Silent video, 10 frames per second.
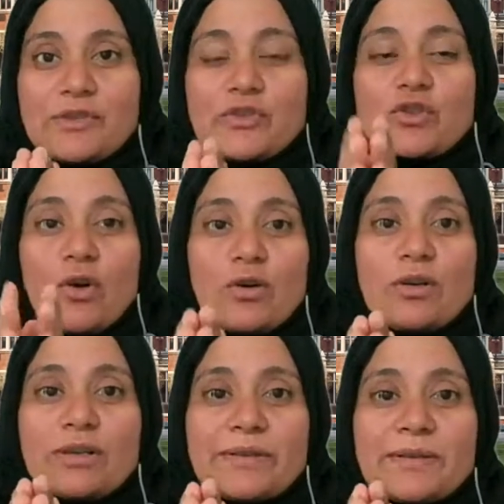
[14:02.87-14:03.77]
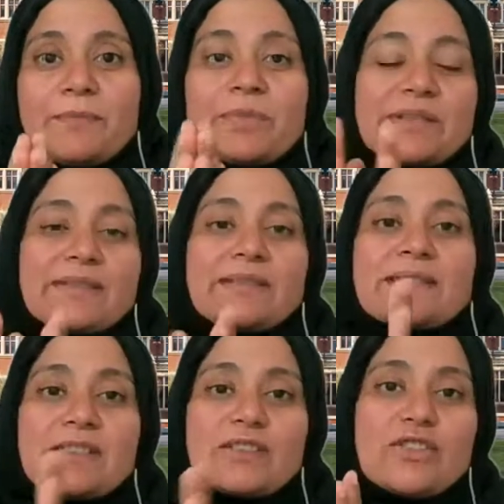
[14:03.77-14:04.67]
is called
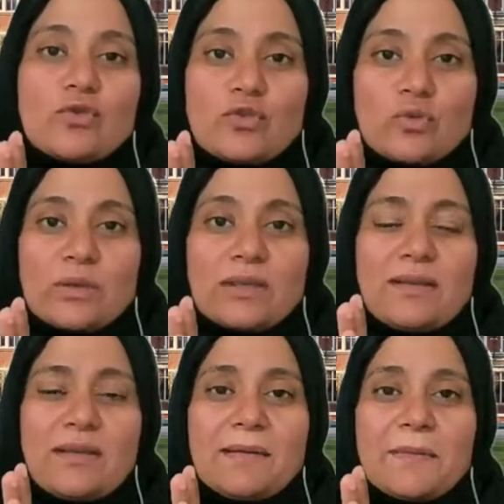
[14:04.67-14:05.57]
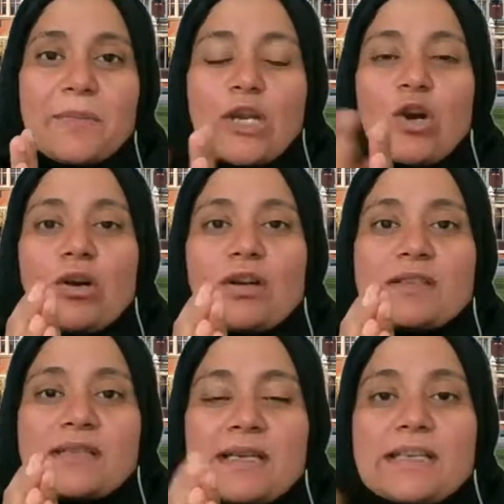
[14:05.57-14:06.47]
business as usual,
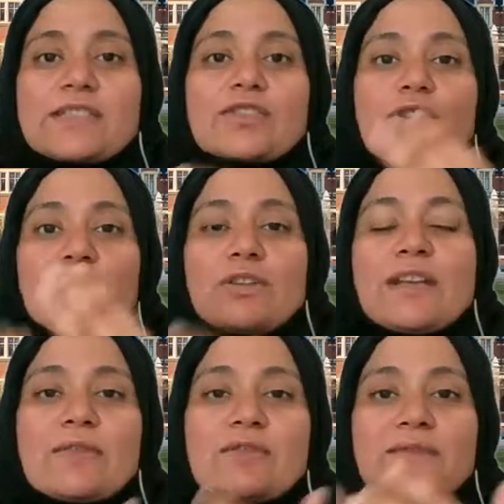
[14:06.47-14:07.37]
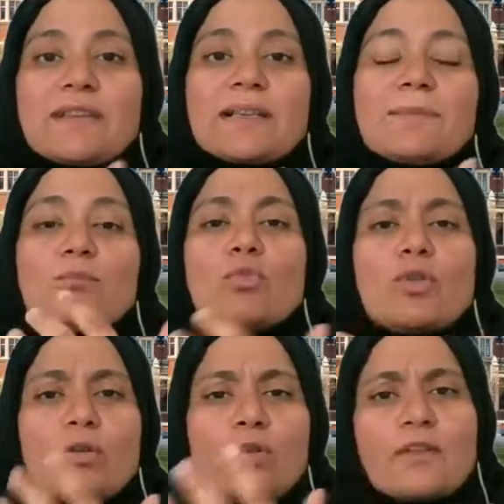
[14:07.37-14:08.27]
because it's going to now develop
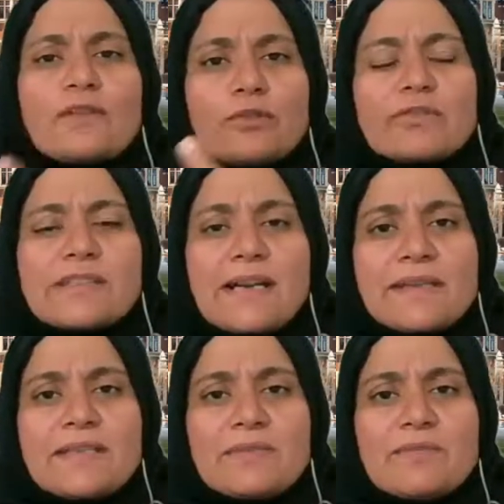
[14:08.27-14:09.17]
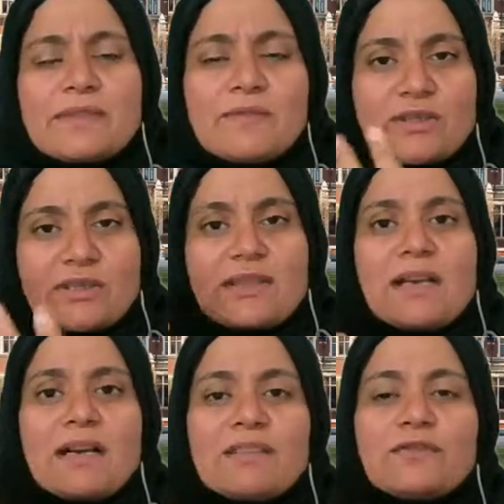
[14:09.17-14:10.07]
more of those items, which is the
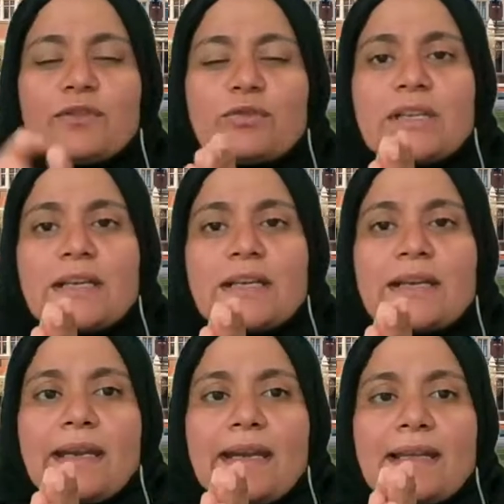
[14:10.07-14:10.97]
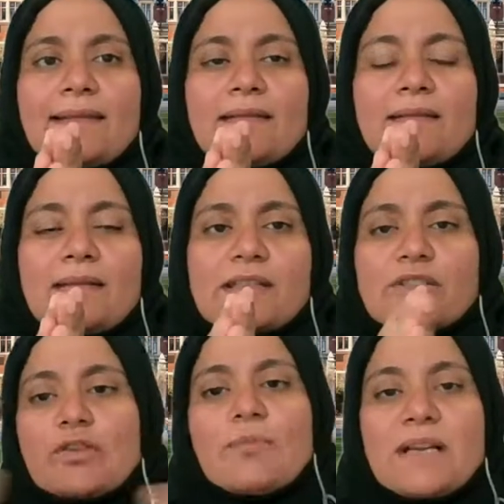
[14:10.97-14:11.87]
iPhone, and it's
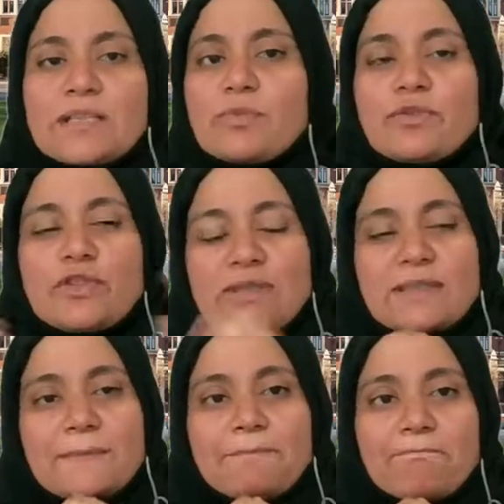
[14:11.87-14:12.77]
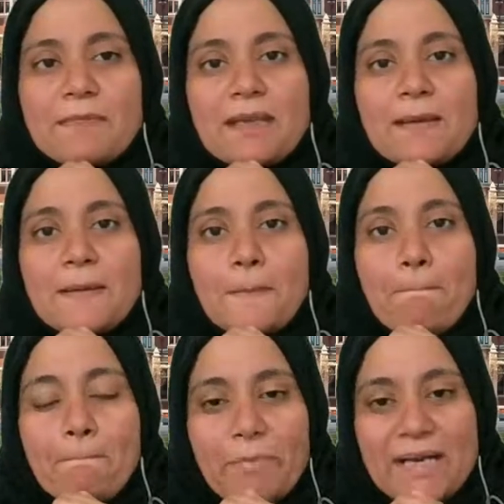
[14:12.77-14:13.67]
going to mass produce them.
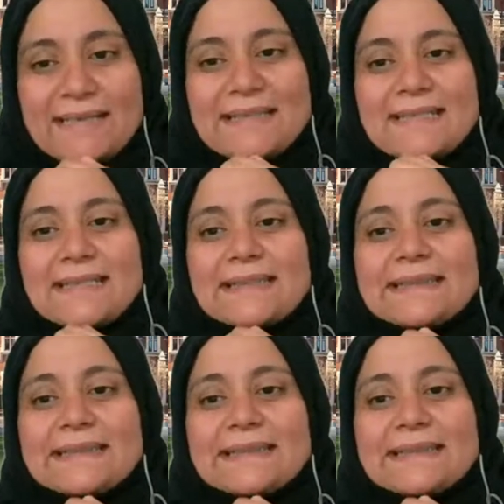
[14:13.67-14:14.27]
But